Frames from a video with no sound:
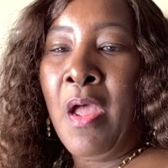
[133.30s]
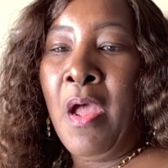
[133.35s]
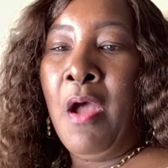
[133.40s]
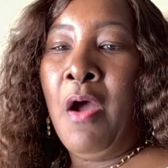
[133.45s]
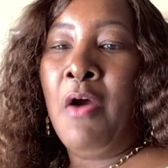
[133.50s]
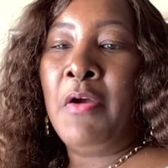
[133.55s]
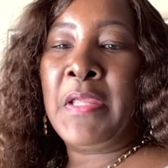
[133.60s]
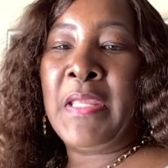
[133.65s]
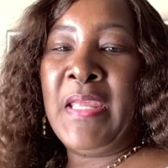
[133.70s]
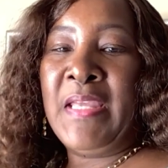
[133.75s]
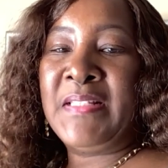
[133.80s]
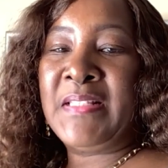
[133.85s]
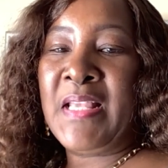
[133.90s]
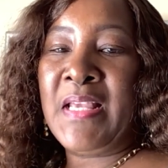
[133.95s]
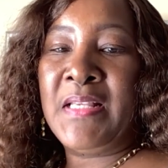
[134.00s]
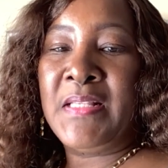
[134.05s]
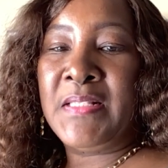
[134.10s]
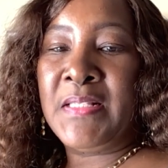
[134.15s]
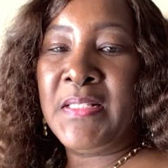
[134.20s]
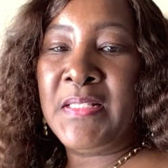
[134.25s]
Okay, as
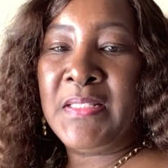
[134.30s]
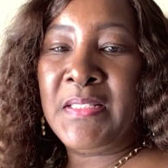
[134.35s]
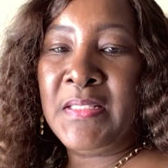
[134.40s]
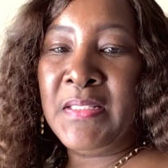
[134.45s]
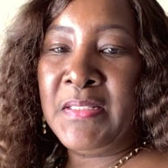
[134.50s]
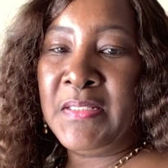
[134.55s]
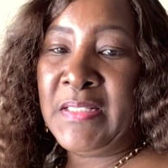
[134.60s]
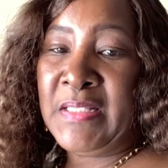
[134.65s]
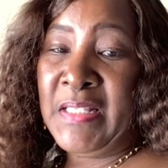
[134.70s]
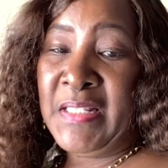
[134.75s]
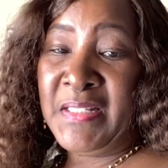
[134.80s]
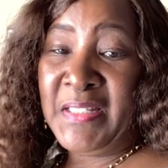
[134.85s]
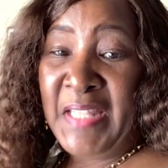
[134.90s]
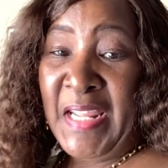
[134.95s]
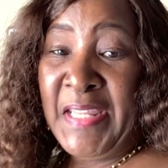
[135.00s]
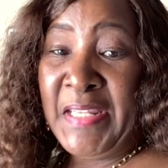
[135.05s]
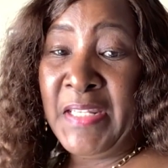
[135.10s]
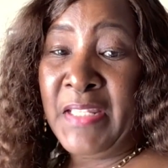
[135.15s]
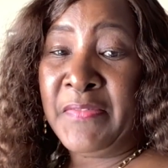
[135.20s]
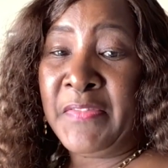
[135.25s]
I
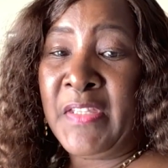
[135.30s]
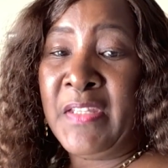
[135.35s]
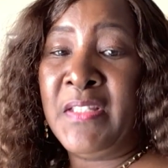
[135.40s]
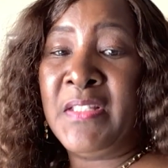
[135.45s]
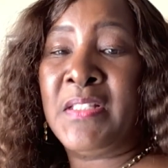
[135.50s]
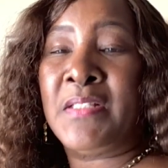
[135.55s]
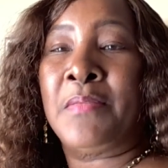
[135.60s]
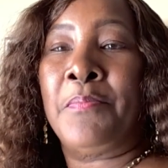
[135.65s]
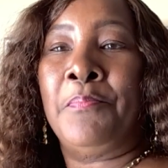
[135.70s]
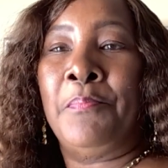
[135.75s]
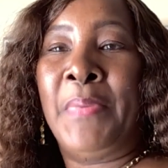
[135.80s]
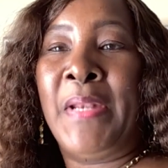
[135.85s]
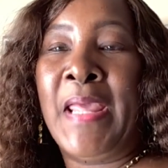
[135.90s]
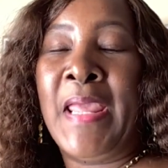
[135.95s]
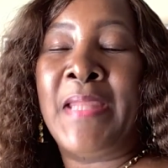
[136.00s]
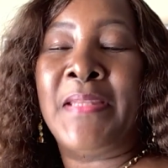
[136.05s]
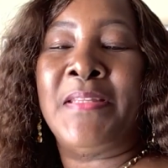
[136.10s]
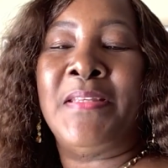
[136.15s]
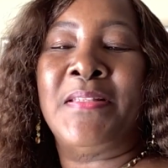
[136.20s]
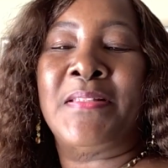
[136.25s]
stated, this
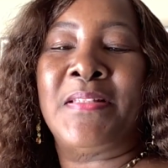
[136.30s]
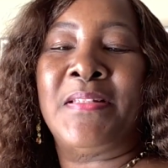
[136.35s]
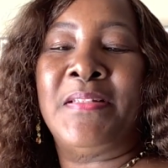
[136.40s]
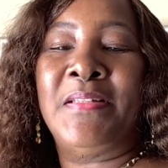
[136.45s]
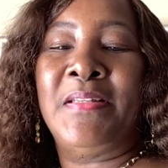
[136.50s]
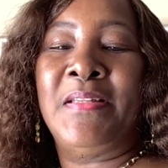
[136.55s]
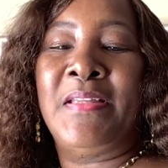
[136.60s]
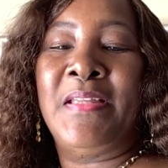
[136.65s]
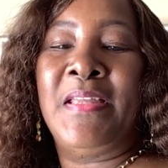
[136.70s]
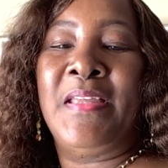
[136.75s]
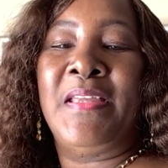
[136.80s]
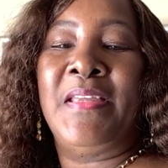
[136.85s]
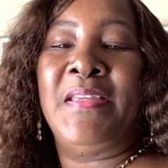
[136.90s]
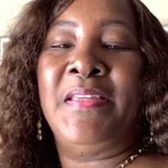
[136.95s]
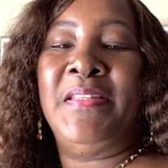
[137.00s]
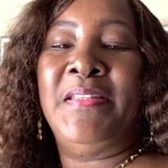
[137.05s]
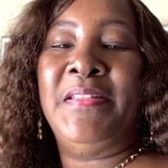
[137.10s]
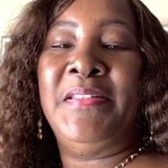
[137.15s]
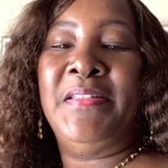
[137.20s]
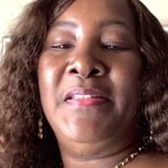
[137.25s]
plant is a
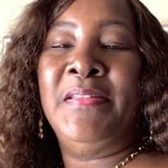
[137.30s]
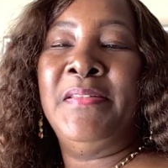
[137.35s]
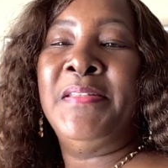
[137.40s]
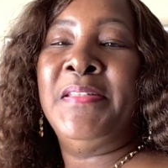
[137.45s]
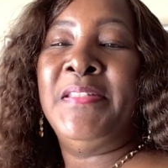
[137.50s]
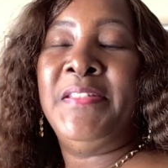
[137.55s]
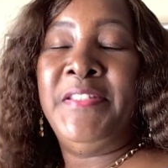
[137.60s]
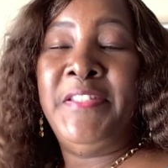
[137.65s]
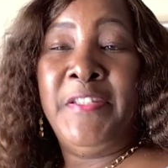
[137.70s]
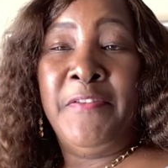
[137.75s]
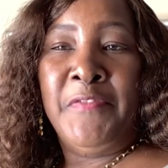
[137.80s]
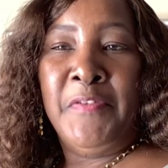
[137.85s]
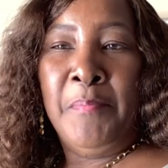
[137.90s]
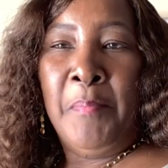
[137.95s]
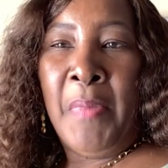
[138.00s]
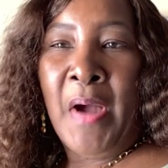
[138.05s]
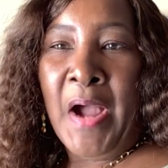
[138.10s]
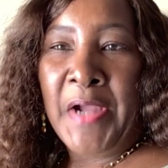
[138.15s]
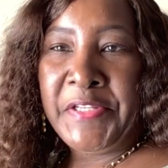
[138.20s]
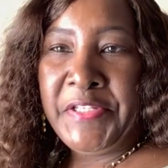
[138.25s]

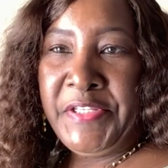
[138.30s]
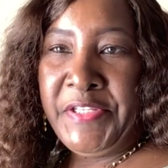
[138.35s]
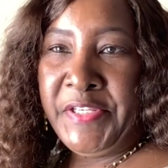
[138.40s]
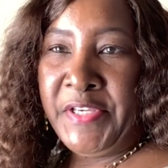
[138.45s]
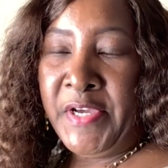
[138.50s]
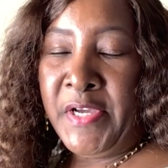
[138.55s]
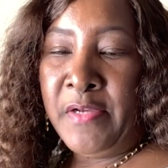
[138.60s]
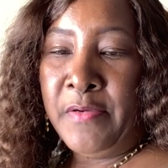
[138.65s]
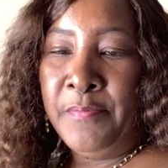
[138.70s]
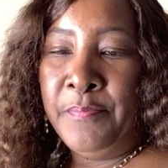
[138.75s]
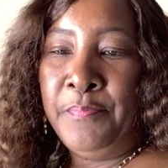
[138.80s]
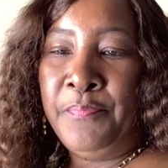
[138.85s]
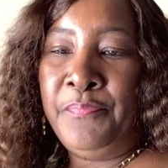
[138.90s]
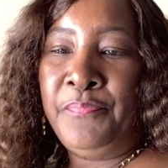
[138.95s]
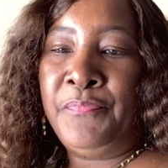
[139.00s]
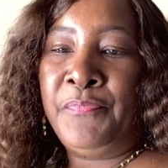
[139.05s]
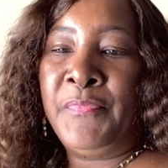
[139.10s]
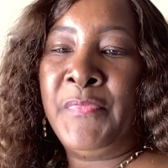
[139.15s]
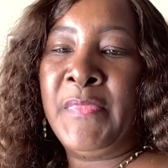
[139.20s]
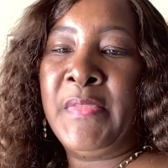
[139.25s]
Dieffenbachia
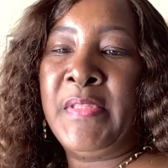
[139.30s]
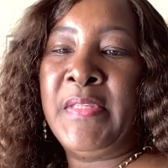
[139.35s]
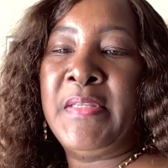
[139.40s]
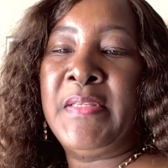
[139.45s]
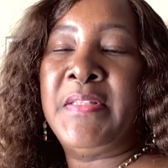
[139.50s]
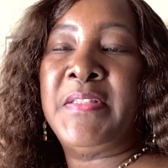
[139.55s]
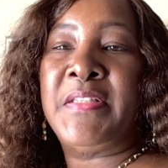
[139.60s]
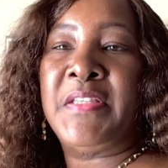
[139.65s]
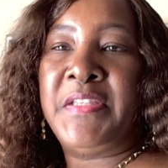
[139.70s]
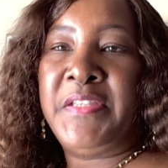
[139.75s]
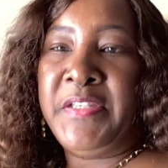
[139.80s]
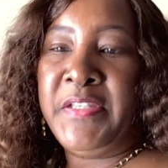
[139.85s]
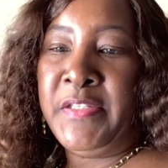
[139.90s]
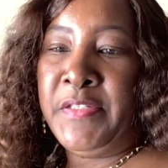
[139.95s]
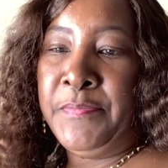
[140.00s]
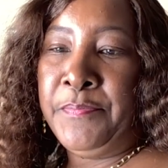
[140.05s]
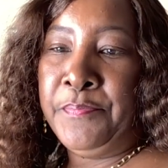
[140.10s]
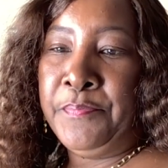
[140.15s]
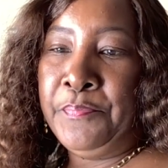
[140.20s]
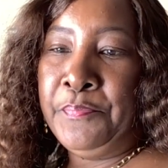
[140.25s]

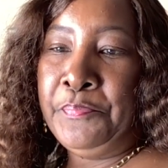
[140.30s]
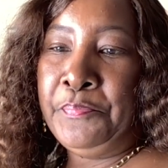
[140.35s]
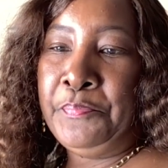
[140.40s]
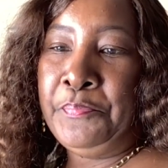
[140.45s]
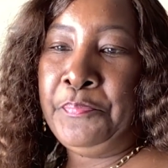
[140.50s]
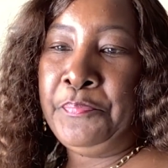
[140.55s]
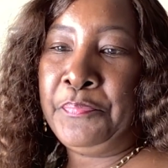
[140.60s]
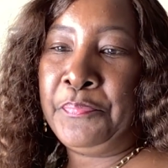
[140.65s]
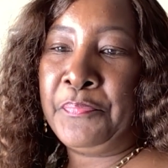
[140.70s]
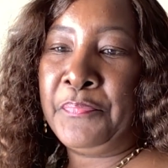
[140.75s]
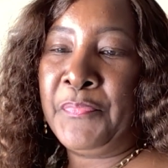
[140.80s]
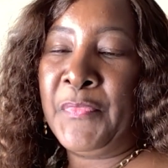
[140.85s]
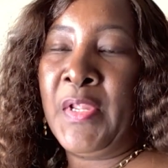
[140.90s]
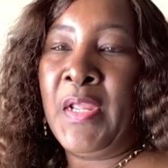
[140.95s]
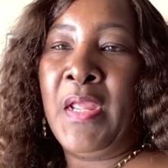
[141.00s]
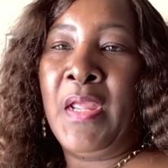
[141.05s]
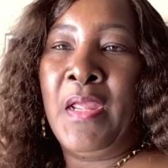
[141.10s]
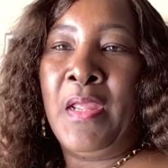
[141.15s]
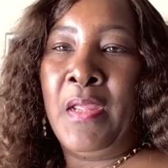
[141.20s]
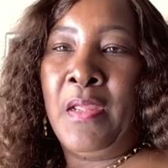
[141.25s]
Seguine,
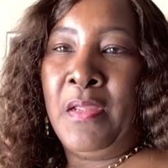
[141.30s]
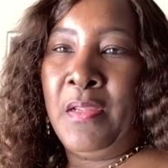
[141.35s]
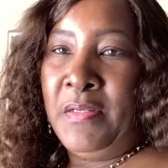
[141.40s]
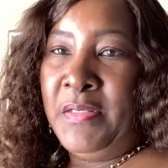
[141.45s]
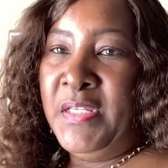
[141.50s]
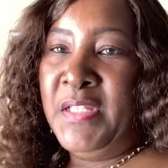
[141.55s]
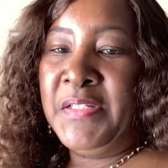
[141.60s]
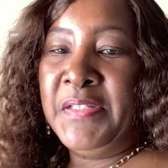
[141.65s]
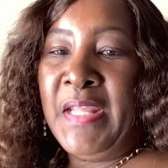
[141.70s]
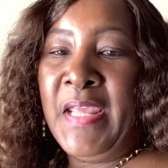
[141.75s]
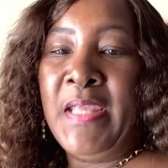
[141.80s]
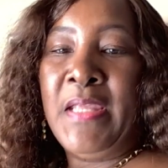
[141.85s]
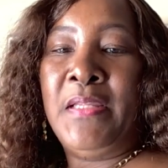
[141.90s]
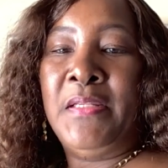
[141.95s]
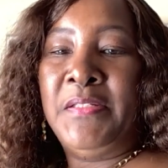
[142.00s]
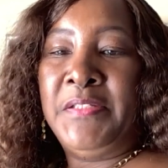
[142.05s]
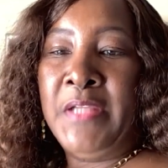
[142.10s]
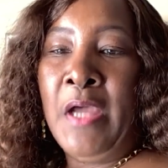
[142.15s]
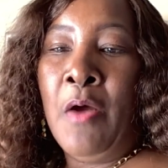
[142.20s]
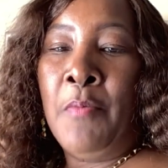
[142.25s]

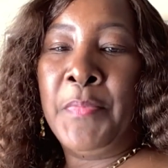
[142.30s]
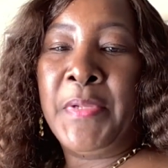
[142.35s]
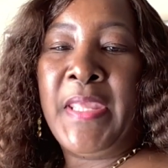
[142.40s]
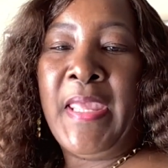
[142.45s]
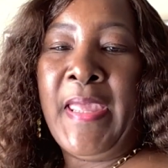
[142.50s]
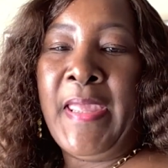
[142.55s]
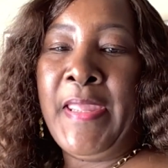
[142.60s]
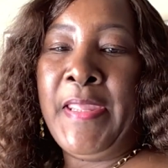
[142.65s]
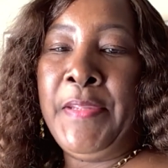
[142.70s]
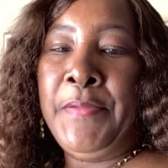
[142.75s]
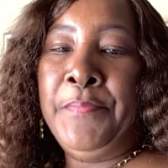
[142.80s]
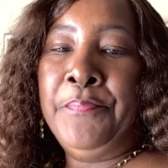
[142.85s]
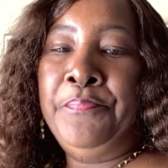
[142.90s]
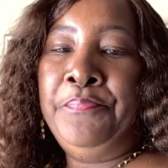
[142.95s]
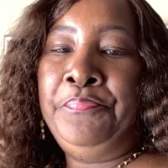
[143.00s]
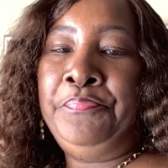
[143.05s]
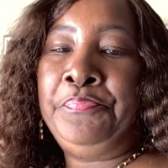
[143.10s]
nicknamed Dumb Cane.